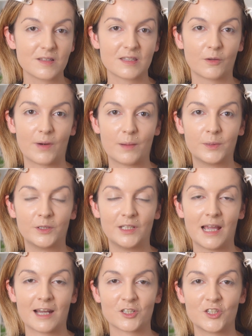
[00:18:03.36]
So Rare
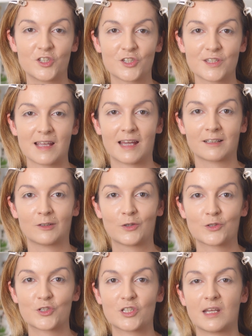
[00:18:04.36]
Beauty actually just had
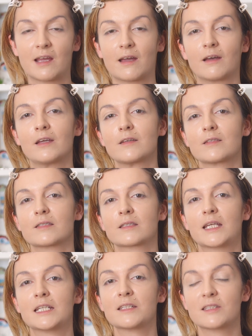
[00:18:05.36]
launched their
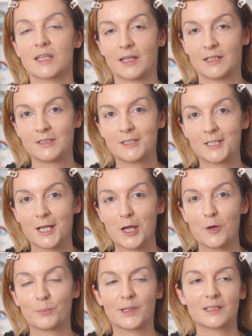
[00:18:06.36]
skin tint,
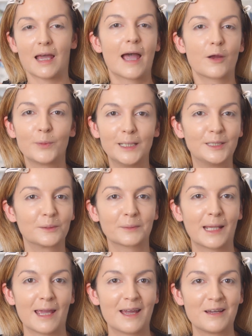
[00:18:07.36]
but I really don't
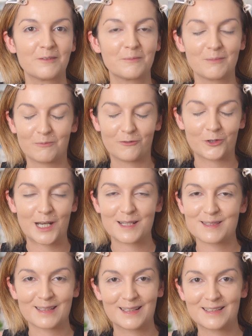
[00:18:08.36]
care for
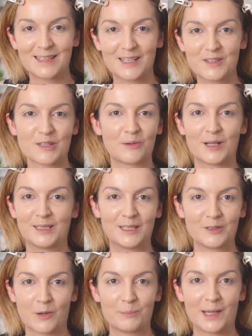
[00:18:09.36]
that skin tint, so I
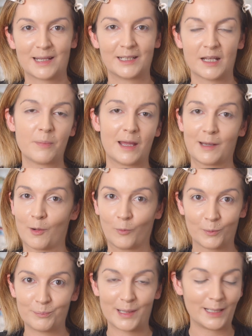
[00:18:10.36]
did not pick it up and I
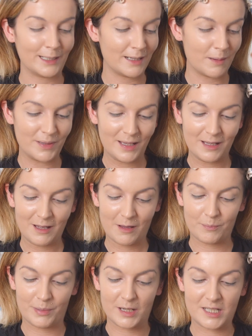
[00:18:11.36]
won't pick it up.
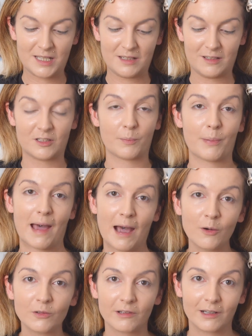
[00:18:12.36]
But the
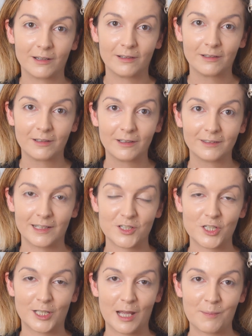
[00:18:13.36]
powder that
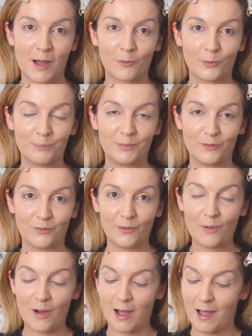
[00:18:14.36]
she came out with
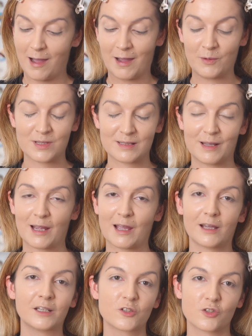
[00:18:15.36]
before, I was like, I
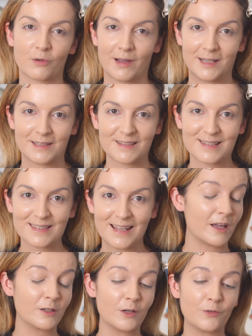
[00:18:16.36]
gotta try this.
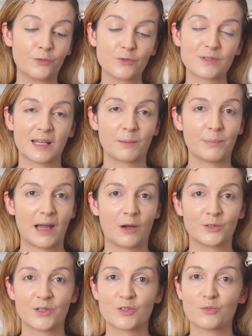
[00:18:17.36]
I go through setting
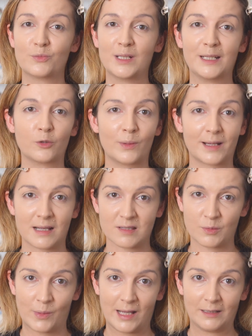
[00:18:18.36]
powders really quick
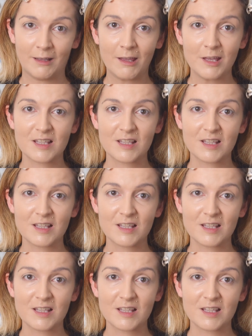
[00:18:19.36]
as well.